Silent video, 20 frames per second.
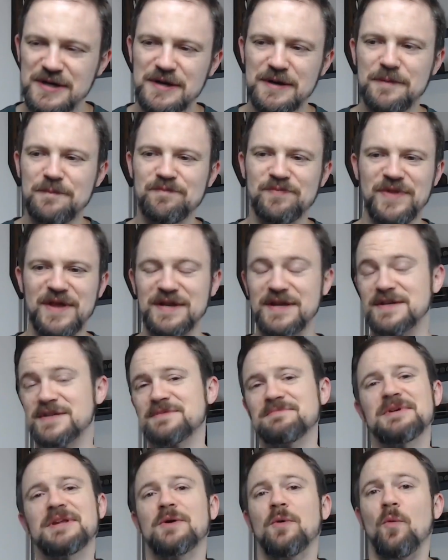That doesn't
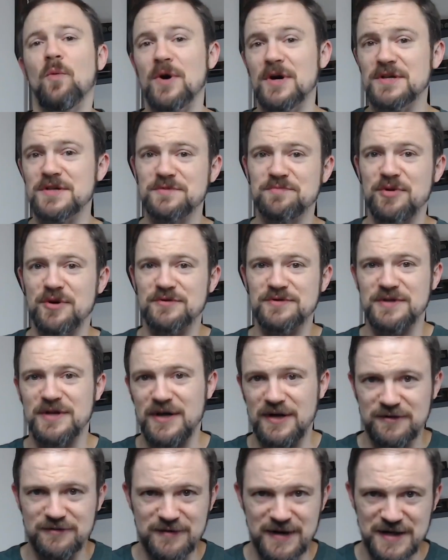mean it was post
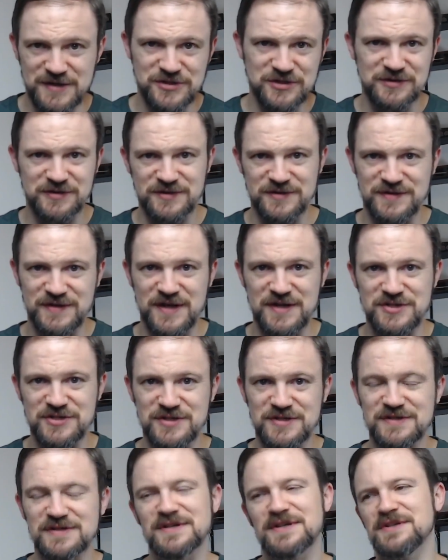hoc
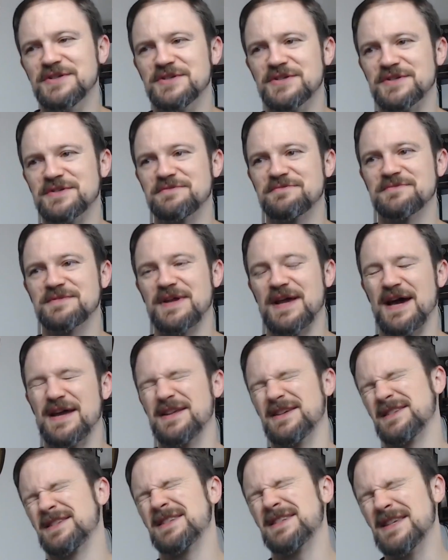rationalization. It just kind of
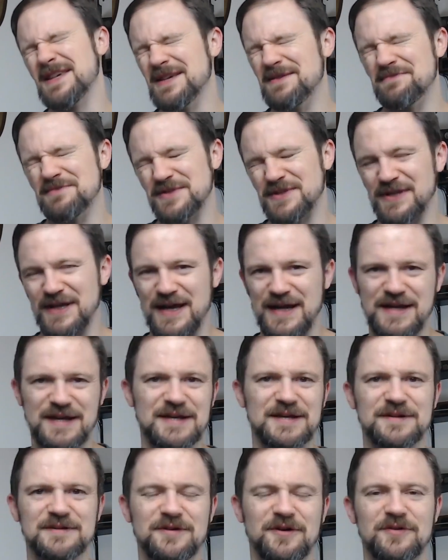seems like
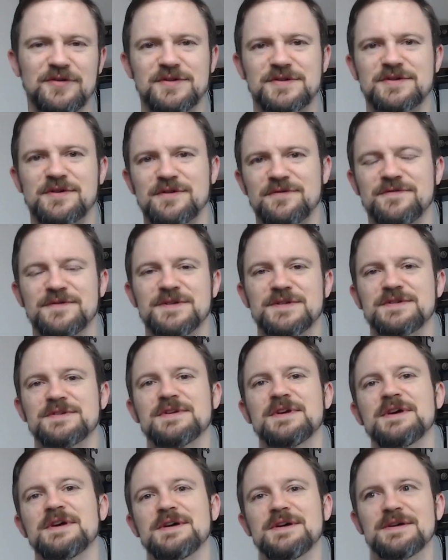it on the surface.
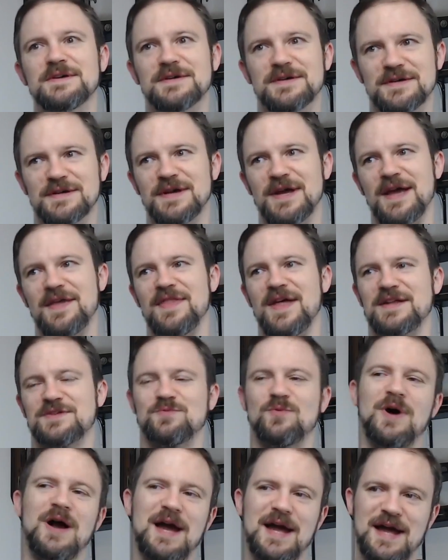And that's
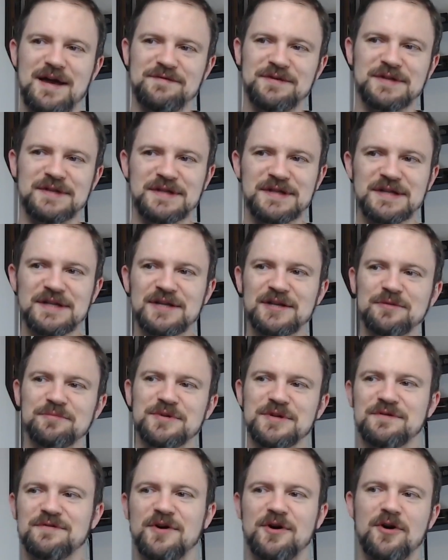why I have a little bit
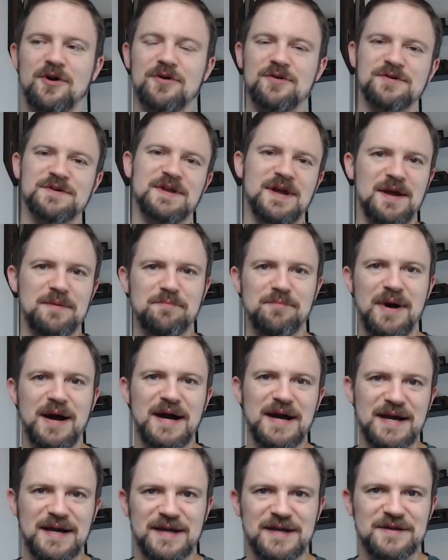of a harder time
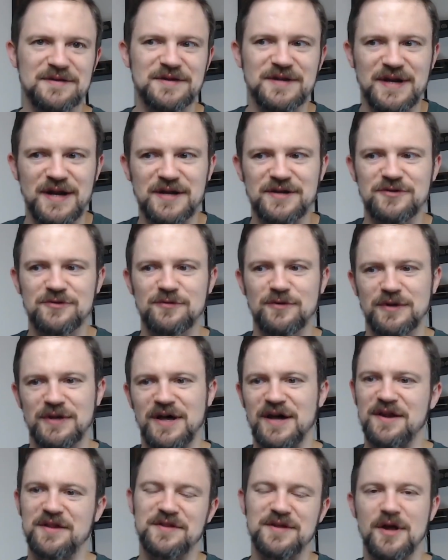buying it than I do a lot
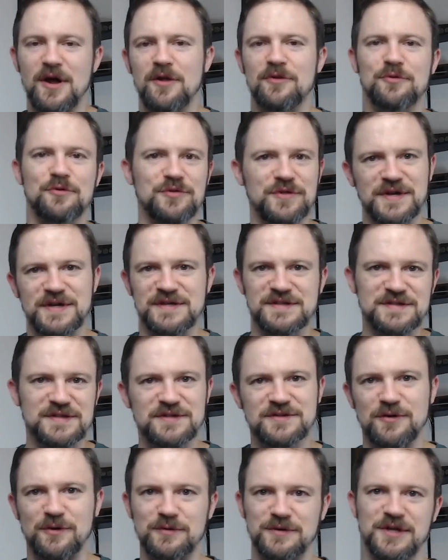of the other things that
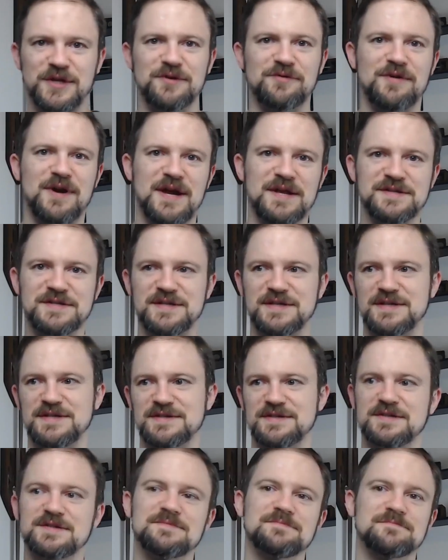Tolkien writes in
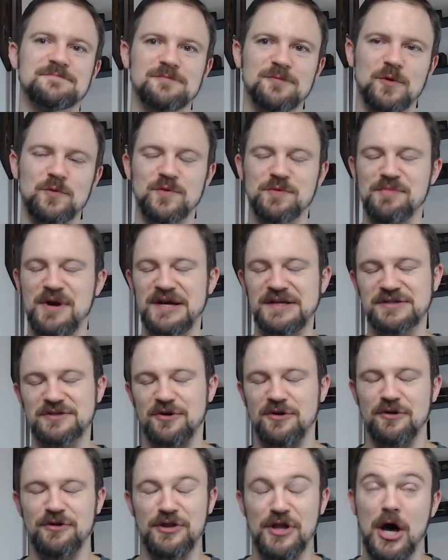his, what we might
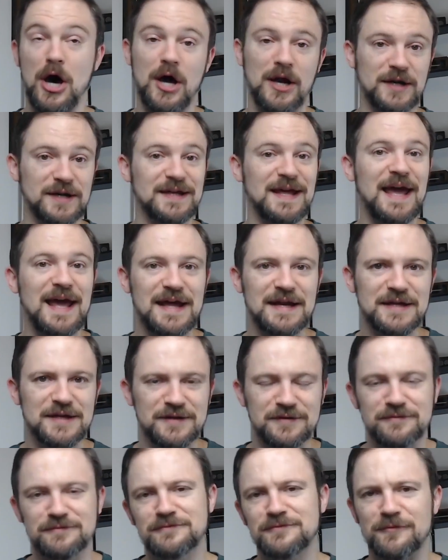call,
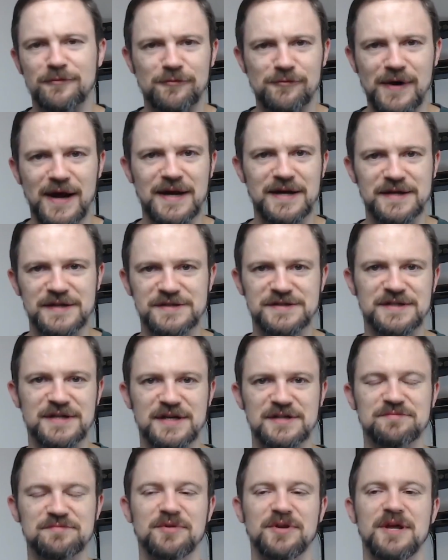non-canon writings and
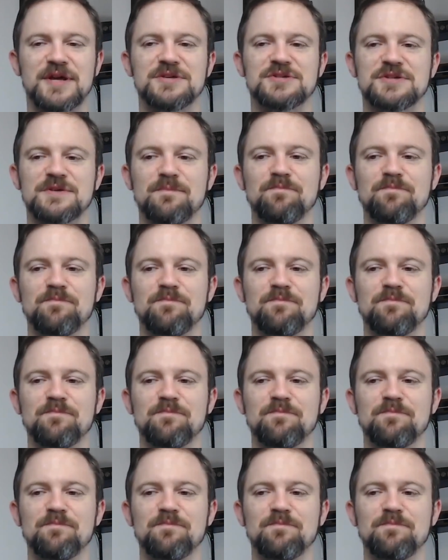explanation.